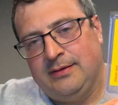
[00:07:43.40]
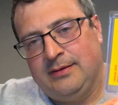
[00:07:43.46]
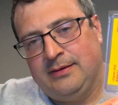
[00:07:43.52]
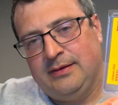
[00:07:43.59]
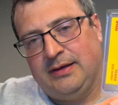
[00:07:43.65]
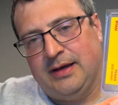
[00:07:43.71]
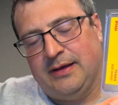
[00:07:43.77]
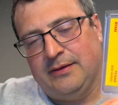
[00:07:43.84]

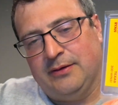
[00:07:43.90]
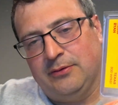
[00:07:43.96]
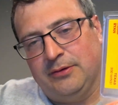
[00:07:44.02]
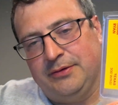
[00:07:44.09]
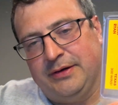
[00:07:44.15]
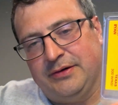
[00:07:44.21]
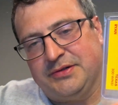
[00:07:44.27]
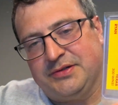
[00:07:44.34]
Yeah,
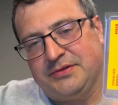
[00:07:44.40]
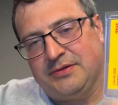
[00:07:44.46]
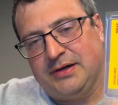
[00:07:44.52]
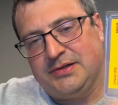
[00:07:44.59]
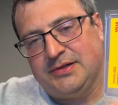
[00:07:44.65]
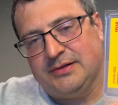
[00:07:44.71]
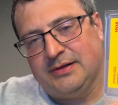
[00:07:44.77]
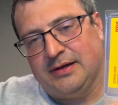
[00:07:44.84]
Nolan there
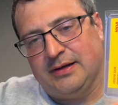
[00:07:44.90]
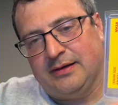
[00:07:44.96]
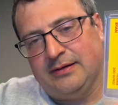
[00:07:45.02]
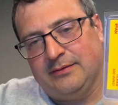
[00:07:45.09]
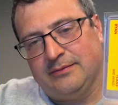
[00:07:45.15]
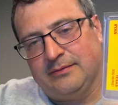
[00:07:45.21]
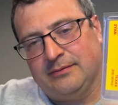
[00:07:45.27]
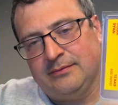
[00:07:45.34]
stretching.
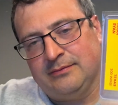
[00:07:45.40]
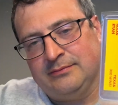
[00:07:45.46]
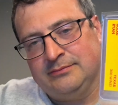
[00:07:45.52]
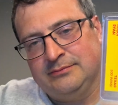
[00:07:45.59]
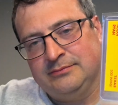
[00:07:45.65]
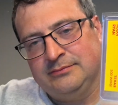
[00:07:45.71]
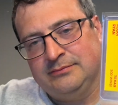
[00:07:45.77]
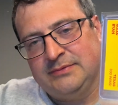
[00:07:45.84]

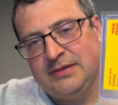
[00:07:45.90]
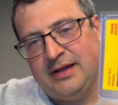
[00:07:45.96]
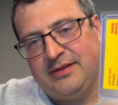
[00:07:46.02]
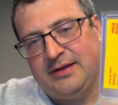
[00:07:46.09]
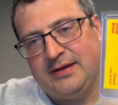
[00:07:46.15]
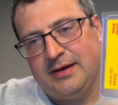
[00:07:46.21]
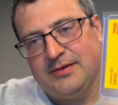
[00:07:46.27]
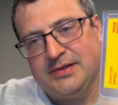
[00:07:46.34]
I
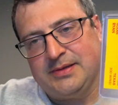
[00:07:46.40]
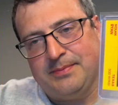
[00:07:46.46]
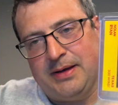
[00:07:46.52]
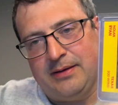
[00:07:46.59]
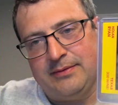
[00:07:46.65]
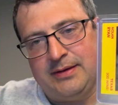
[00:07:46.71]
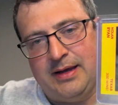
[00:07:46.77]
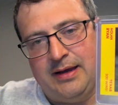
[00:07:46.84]
think I was
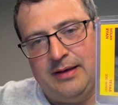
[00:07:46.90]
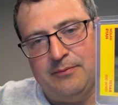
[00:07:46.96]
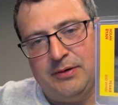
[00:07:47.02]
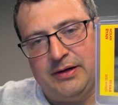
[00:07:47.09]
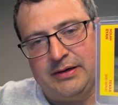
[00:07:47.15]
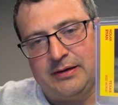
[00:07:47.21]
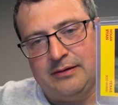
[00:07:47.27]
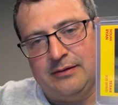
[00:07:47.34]
about 10 when
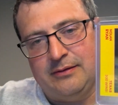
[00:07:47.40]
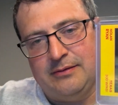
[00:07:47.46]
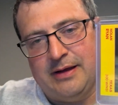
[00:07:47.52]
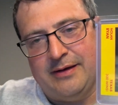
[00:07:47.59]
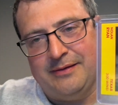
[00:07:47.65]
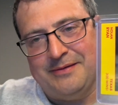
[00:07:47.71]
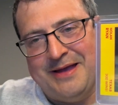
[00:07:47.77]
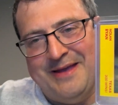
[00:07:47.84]
I could do that.